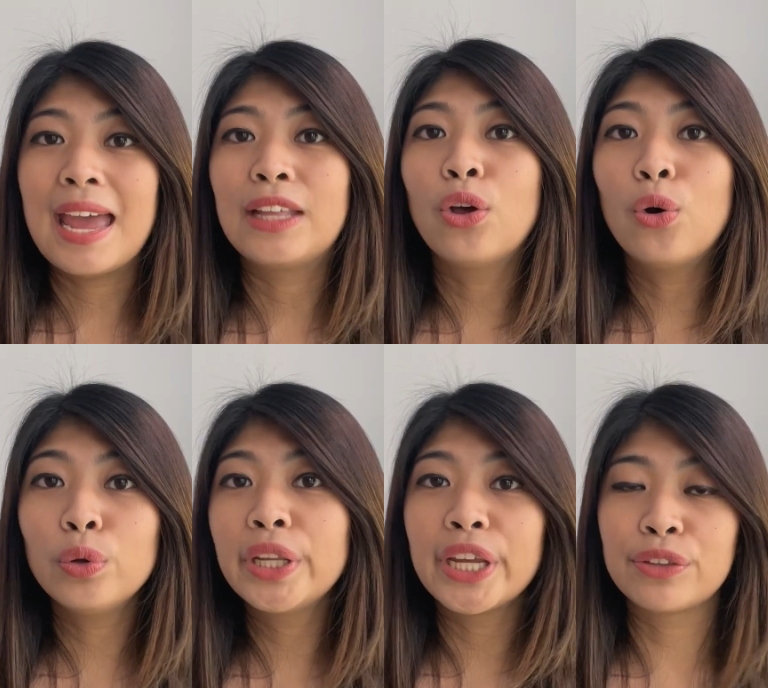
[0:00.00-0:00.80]
and
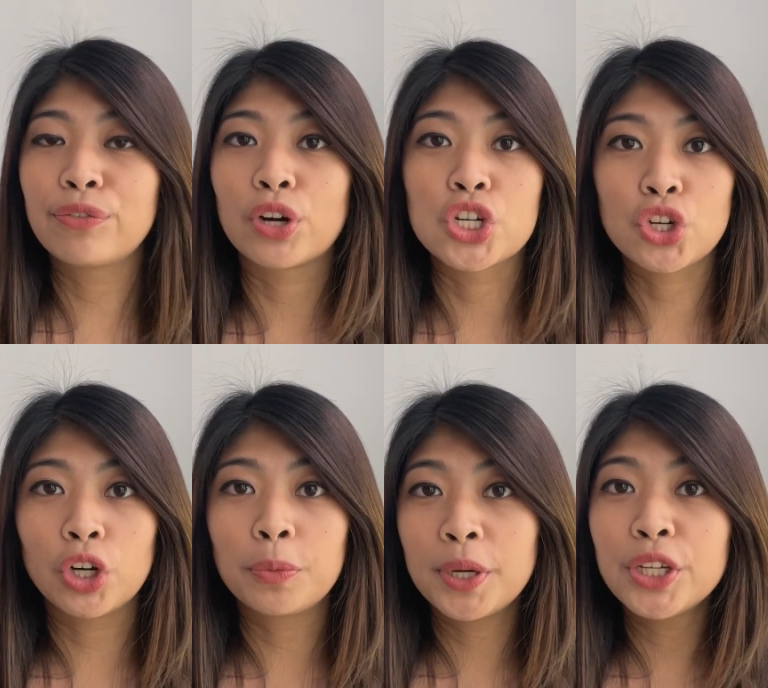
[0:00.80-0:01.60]
holding it for a
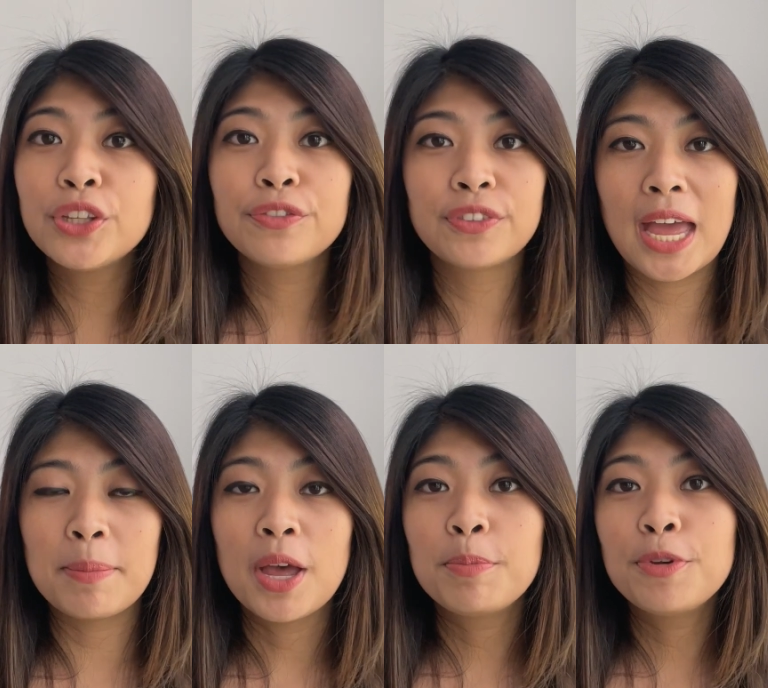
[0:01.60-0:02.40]
short period of
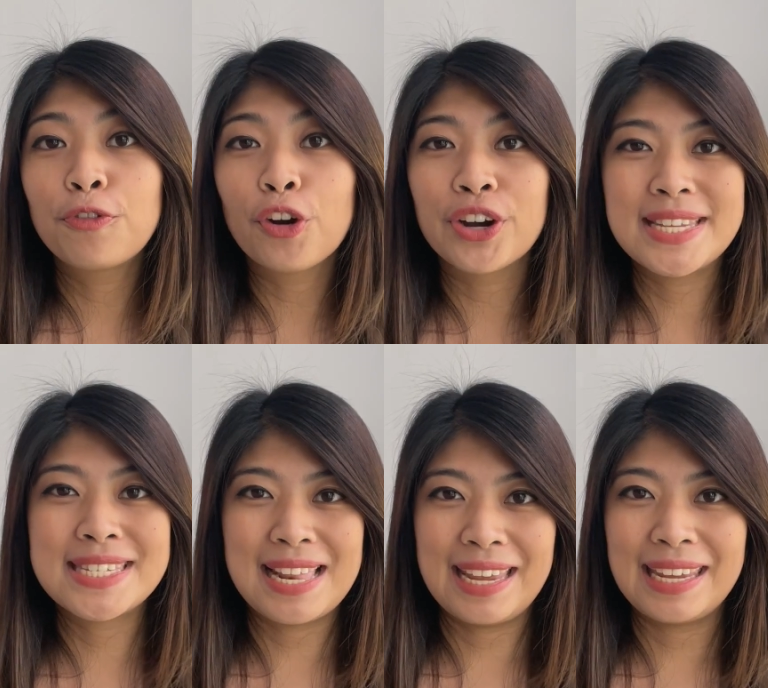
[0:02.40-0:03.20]
time before
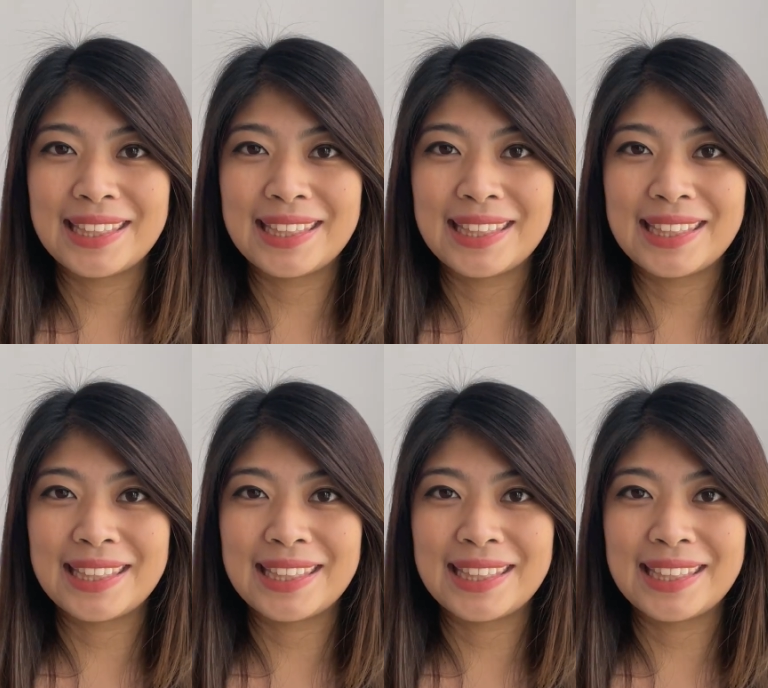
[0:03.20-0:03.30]
reselling it.